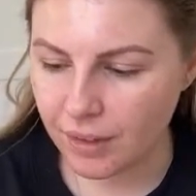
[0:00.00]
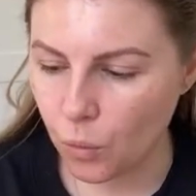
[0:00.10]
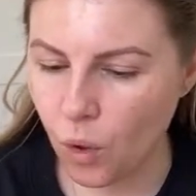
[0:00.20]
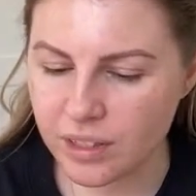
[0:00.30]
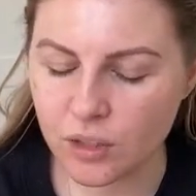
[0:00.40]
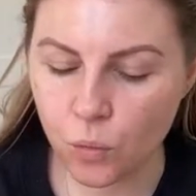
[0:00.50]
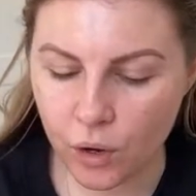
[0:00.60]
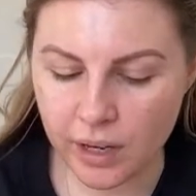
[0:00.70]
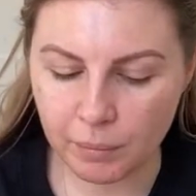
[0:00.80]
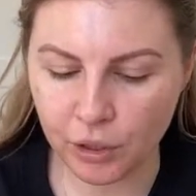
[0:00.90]
what's the
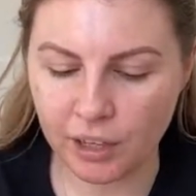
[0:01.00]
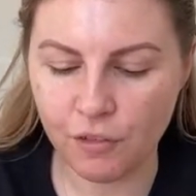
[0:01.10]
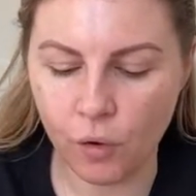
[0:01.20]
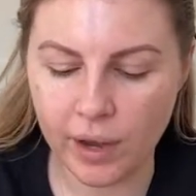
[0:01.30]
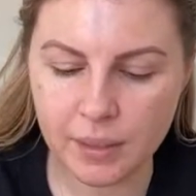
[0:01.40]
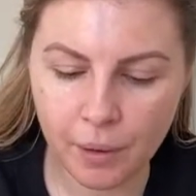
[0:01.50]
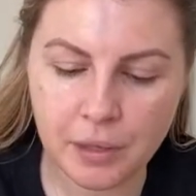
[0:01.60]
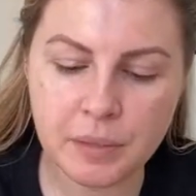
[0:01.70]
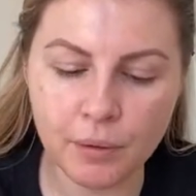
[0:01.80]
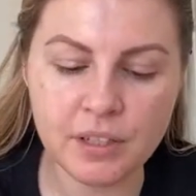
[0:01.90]
word I'm looking for? I
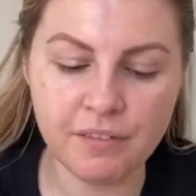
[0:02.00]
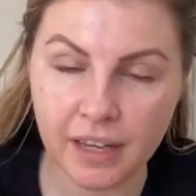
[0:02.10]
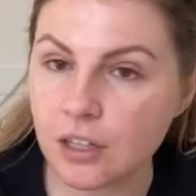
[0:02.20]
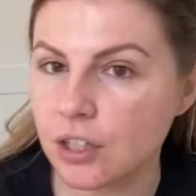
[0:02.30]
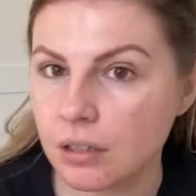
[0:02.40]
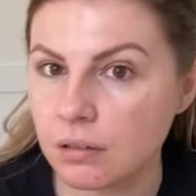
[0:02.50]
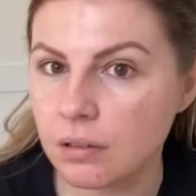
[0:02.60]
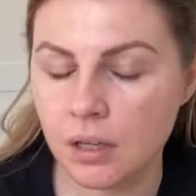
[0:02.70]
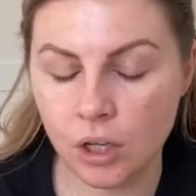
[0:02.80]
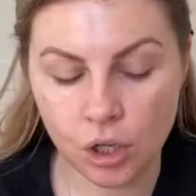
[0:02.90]
suppose motivation
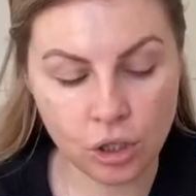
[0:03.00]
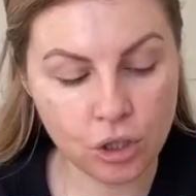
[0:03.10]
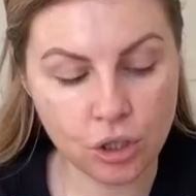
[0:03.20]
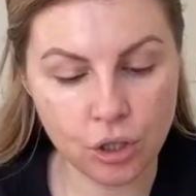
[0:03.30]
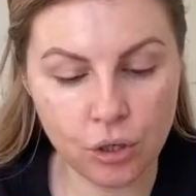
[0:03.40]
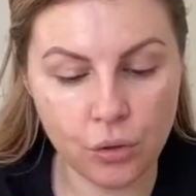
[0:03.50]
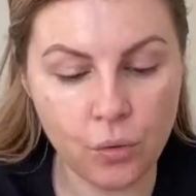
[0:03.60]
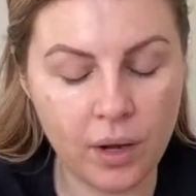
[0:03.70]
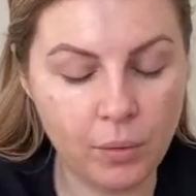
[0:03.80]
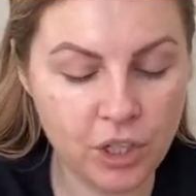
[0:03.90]

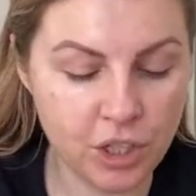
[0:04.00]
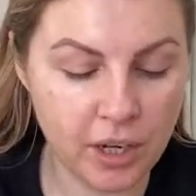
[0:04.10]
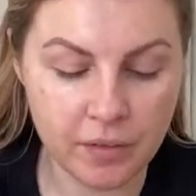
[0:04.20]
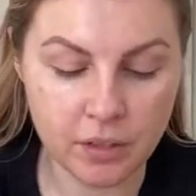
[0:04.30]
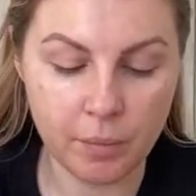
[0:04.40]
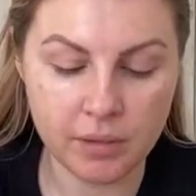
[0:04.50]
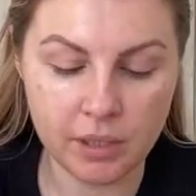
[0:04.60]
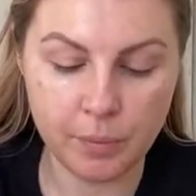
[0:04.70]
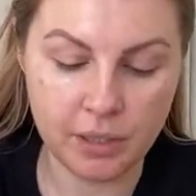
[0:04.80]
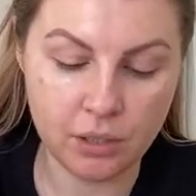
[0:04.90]
to, I'm going to shake this up because
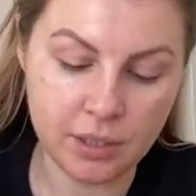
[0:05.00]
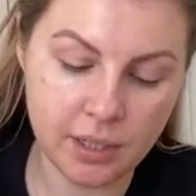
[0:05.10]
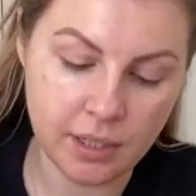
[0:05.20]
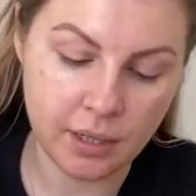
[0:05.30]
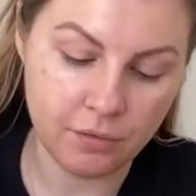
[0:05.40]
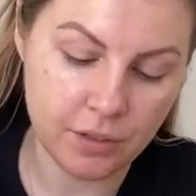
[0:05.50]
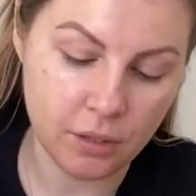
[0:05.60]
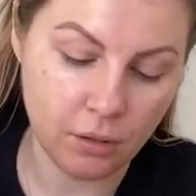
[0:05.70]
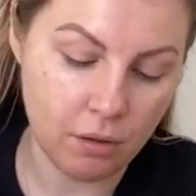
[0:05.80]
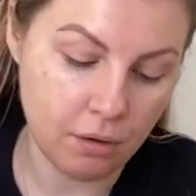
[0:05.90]
it's been just sitting for
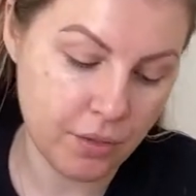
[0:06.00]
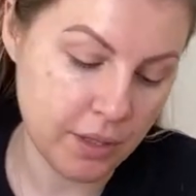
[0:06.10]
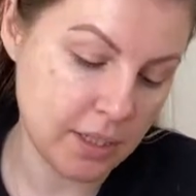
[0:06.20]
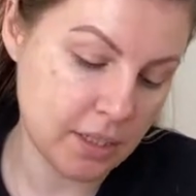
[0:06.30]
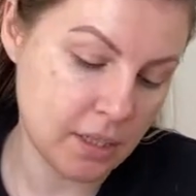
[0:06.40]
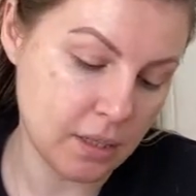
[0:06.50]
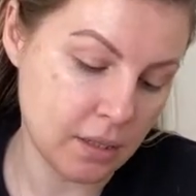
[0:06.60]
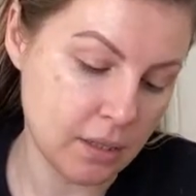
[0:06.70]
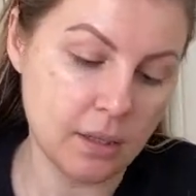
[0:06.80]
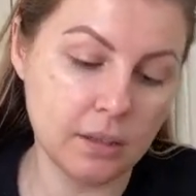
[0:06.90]
so long. This is
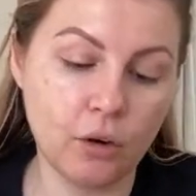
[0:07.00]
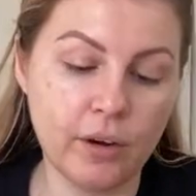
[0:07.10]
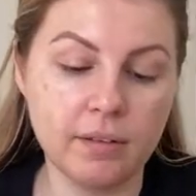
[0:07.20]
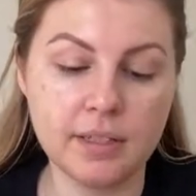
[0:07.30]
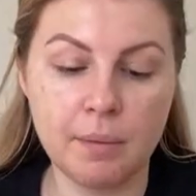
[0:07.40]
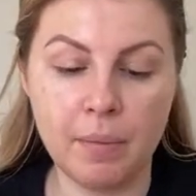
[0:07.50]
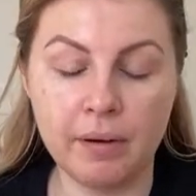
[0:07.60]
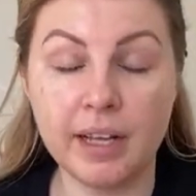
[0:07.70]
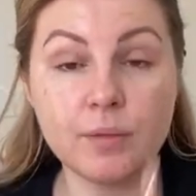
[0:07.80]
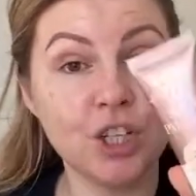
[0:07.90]
the L'Oreal Skin
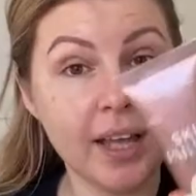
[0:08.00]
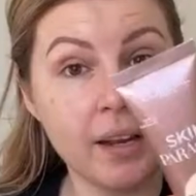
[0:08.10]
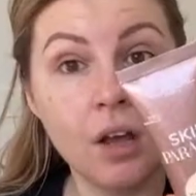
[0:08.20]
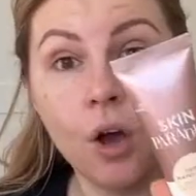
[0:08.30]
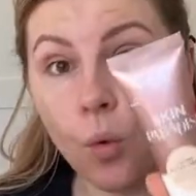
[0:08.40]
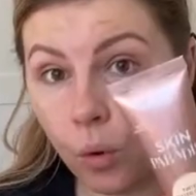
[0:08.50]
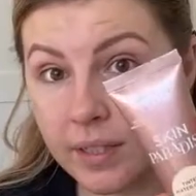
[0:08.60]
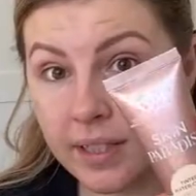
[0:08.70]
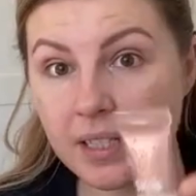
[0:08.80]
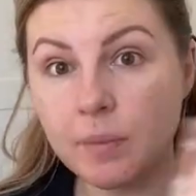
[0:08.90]
Paradise, which again
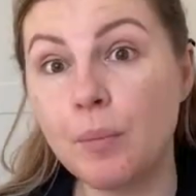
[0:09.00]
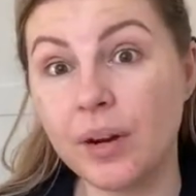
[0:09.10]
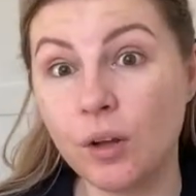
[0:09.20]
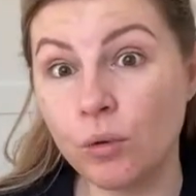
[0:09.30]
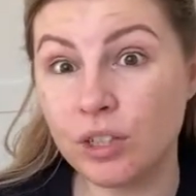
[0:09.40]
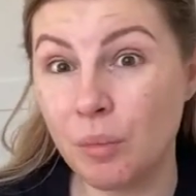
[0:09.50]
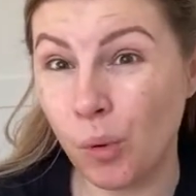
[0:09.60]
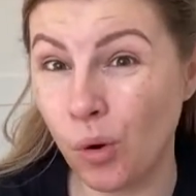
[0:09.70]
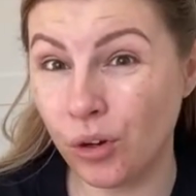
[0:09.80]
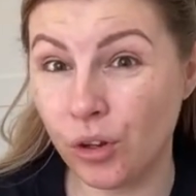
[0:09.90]
was sent to me, but I also
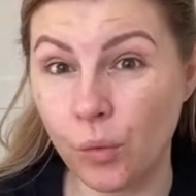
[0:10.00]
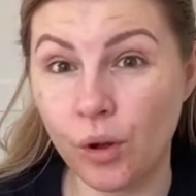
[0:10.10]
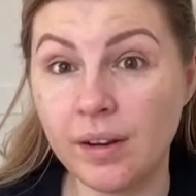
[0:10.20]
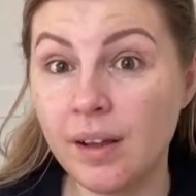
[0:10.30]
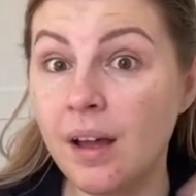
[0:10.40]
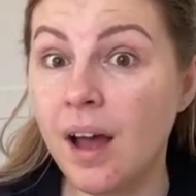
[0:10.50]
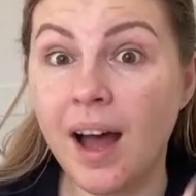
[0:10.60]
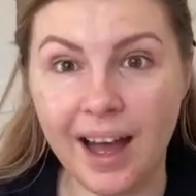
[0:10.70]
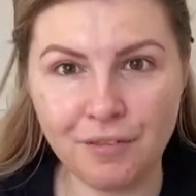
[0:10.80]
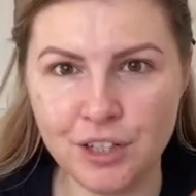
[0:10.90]
bought another one.
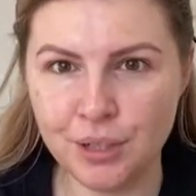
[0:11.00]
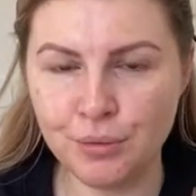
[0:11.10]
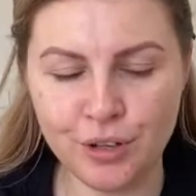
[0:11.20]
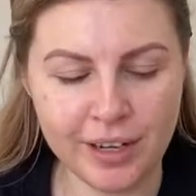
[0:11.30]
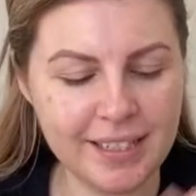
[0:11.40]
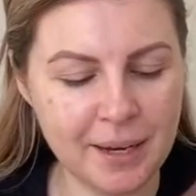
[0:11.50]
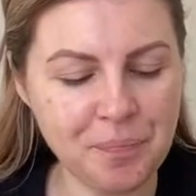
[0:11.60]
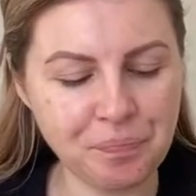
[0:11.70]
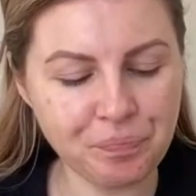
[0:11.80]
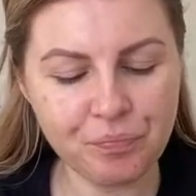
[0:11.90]
Afternoon
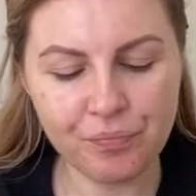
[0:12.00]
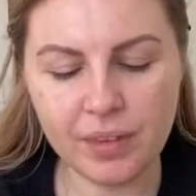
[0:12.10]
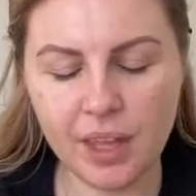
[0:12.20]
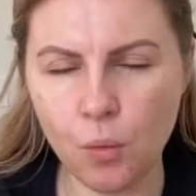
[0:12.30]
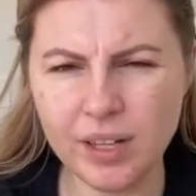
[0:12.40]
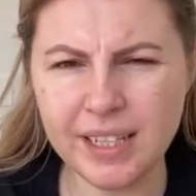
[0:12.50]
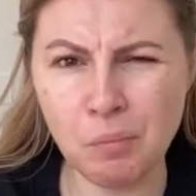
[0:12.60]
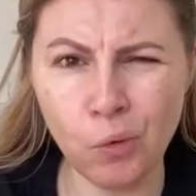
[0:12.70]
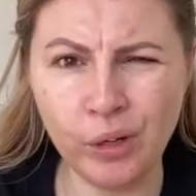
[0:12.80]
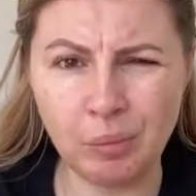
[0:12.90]
tracing. I want to say
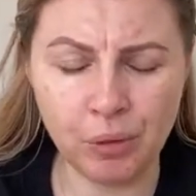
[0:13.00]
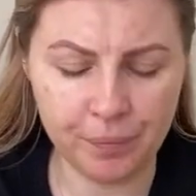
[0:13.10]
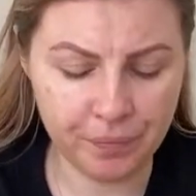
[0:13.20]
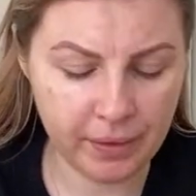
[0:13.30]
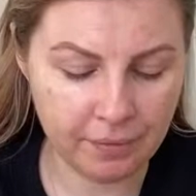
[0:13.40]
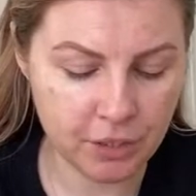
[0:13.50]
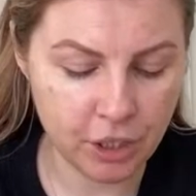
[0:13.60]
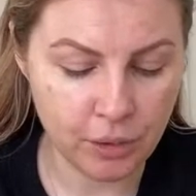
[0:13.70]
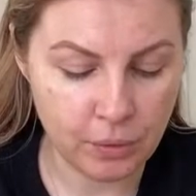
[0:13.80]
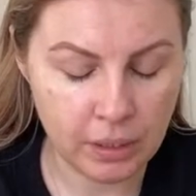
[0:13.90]
morning, but
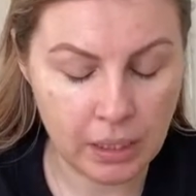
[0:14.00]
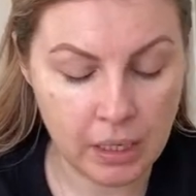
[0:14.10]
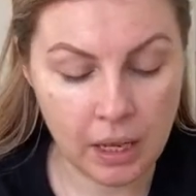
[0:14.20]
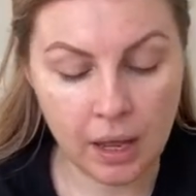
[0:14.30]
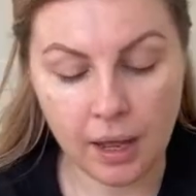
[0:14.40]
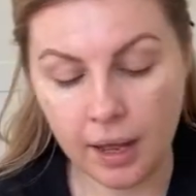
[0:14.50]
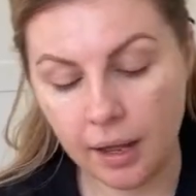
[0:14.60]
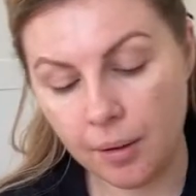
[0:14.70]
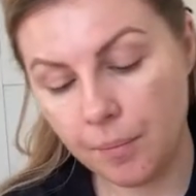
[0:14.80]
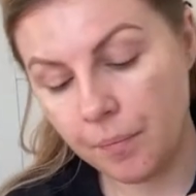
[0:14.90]
afternoon.
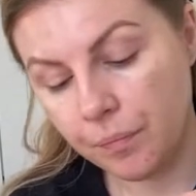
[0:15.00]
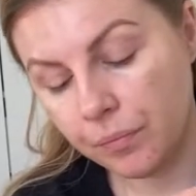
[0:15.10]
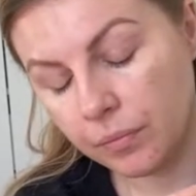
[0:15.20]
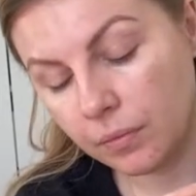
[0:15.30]
Um,